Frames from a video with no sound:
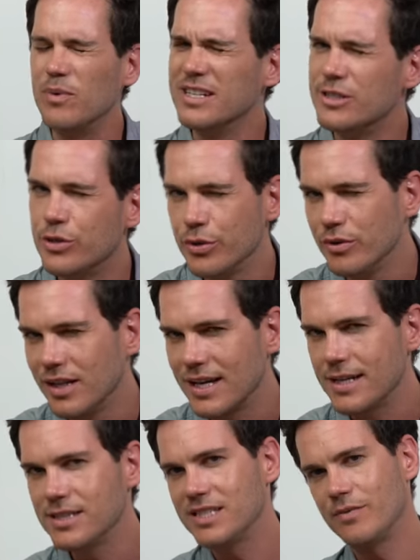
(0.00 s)
one two
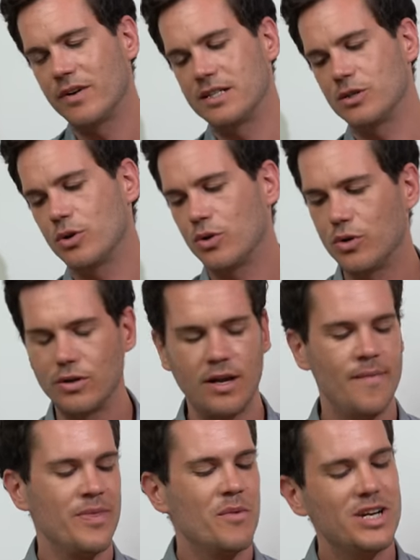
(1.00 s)
last is what it's called,
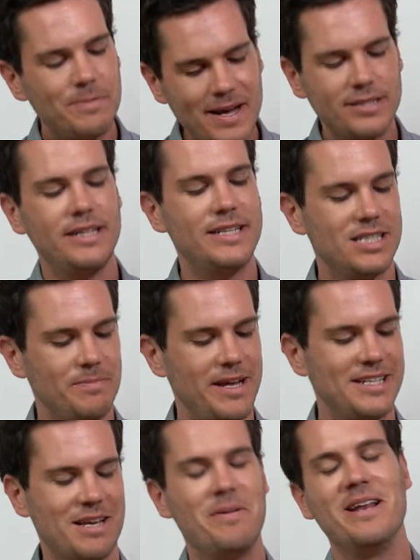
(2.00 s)
which basically just
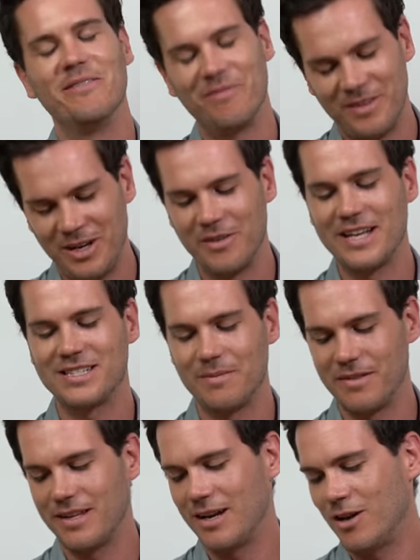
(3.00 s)
means, I mean, you know, that's
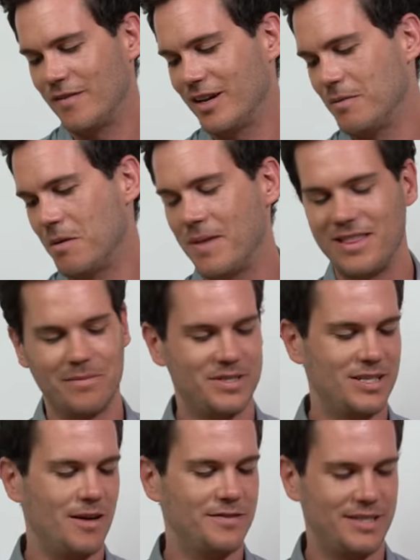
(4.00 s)
something that Oliver Cabell made
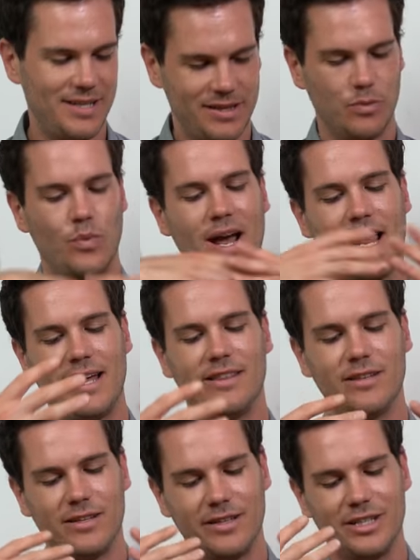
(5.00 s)
themselves. It's like the way,
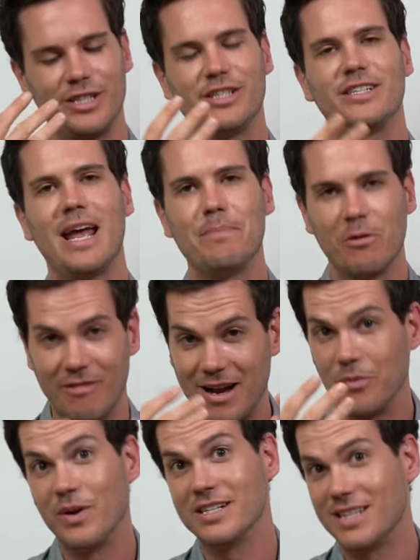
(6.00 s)
the, the shape
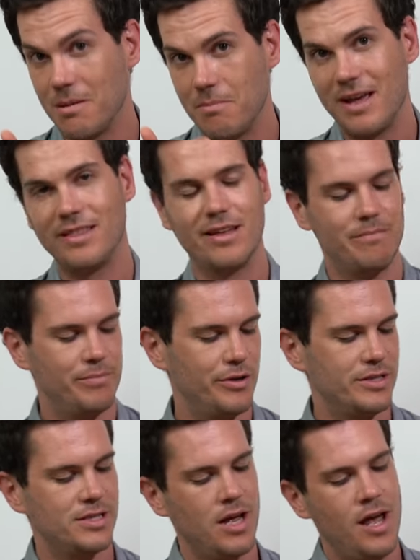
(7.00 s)
around which they make their
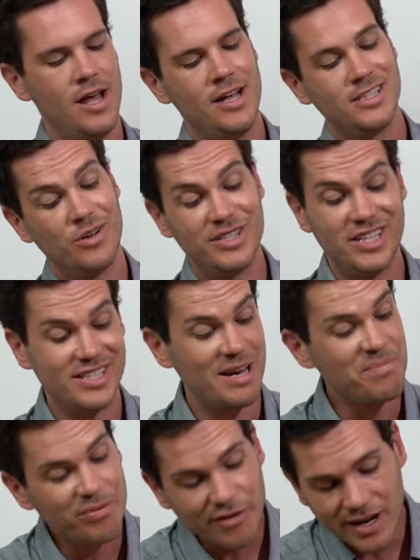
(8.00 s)
boots. So it's just
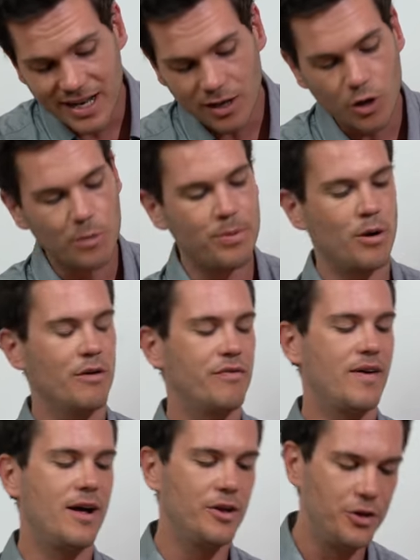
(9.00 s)
like pretty low
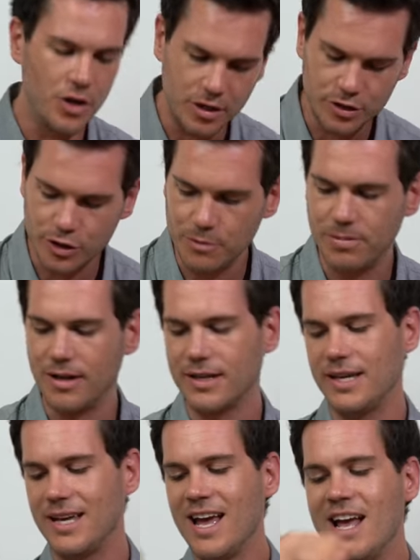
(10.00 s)
profile, not too
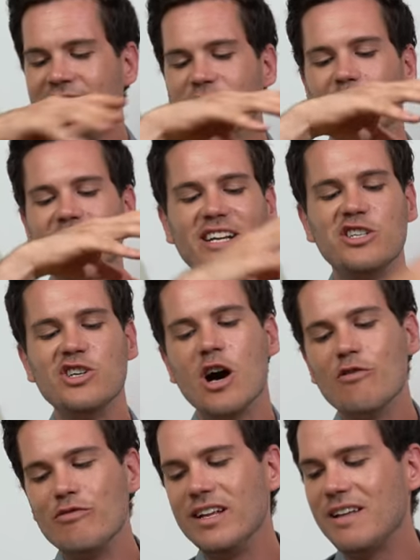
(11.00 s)
blocky. So it's like
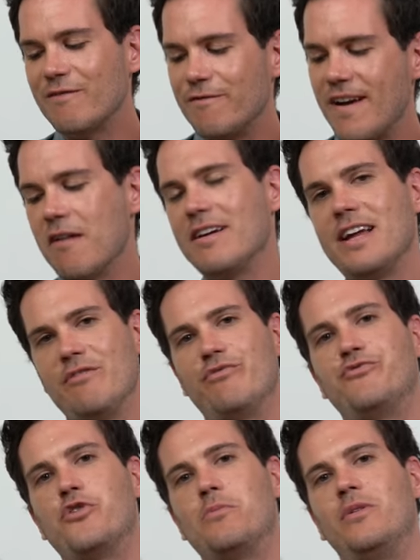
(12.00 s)
not really very
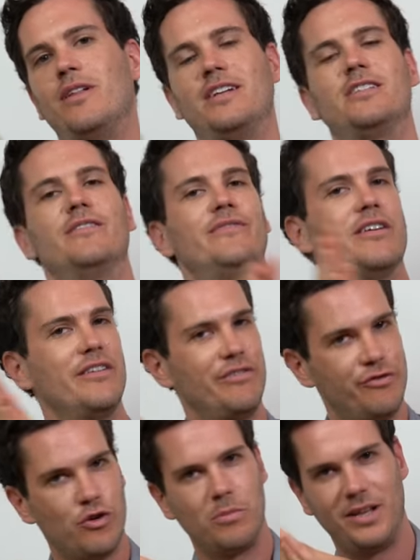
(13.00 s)
informal and it's not very
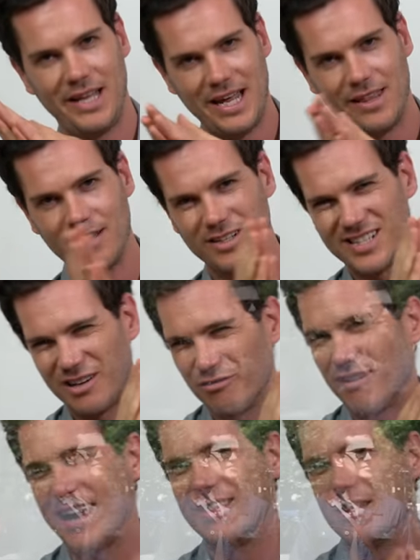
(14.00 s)
formal either. It's like
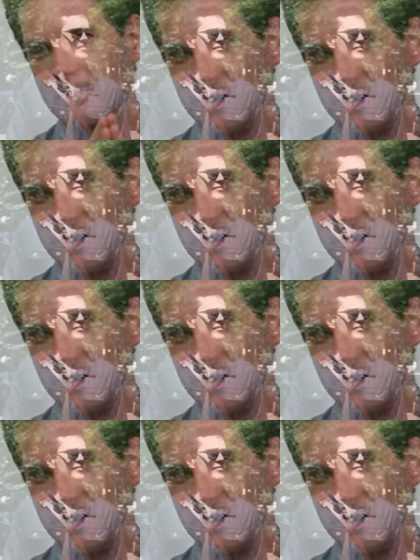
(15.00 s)
right in the